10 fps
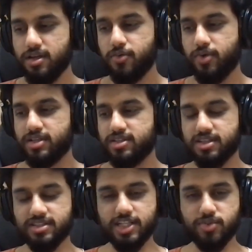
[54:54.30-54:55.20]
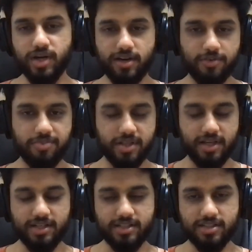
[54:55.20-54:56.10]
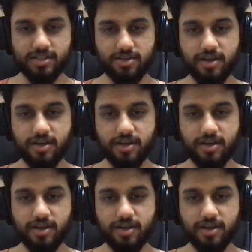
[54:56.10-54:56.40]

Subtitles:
Whereas in this case, we are flipping the antecedent.